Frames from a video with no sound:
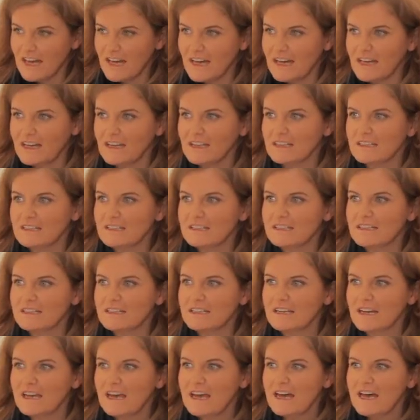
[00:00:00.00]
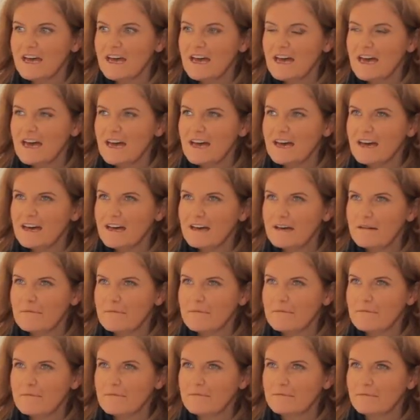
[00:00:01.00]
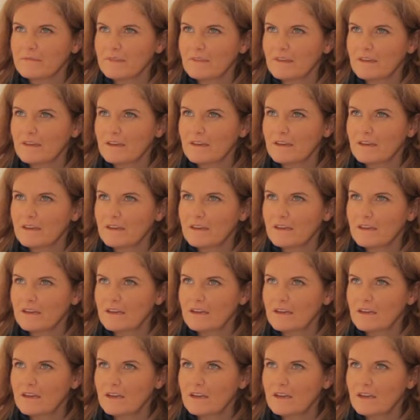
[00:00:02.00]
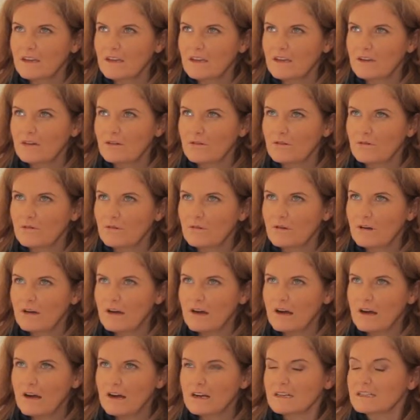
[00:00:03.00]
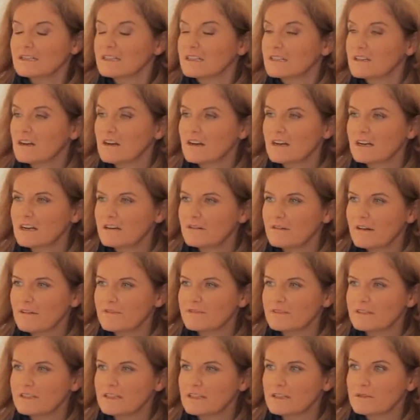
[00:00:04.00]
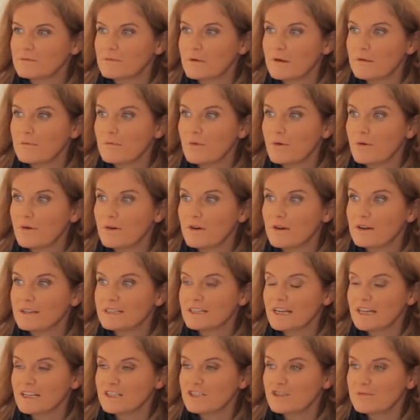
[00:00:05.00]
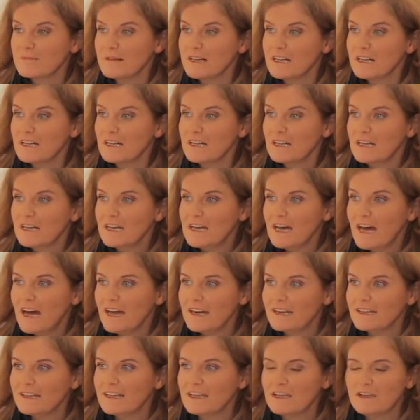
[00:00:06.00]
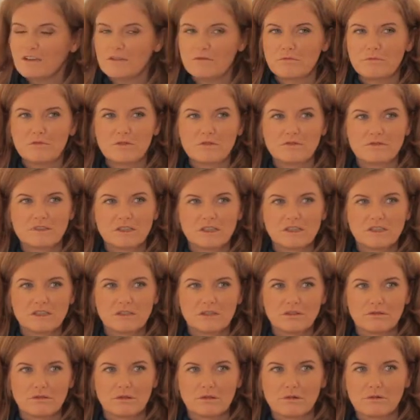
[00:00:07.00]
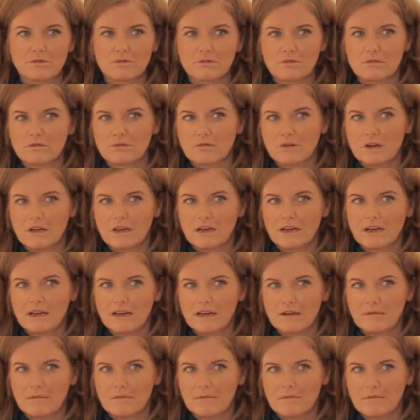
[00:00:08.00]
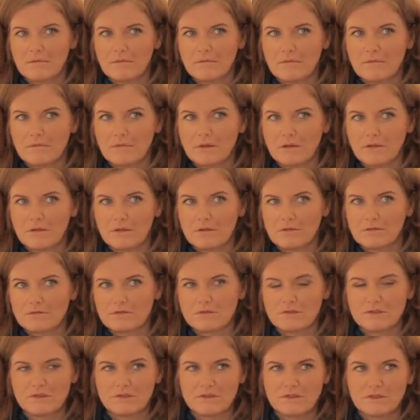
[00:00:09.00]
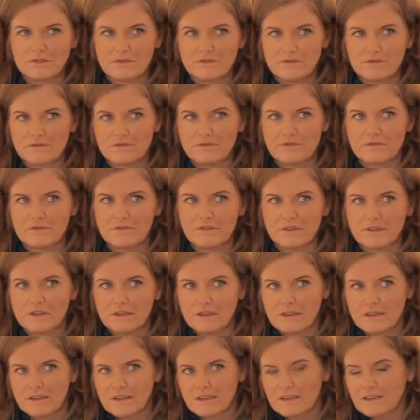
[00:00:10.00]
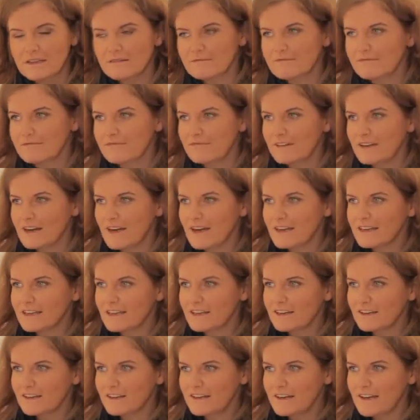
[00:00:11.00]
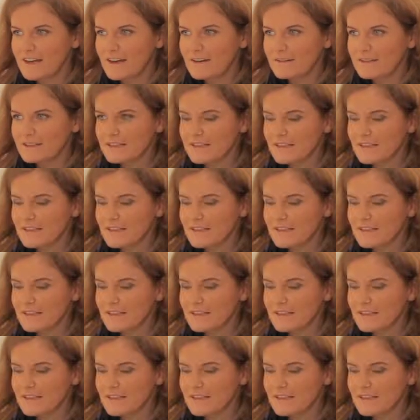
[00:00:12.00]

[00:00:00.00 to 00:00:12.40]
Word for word: and um, you know art historical references were more tangible and I mm-hmm. think you've moved into your own um, your own sort of vernacular now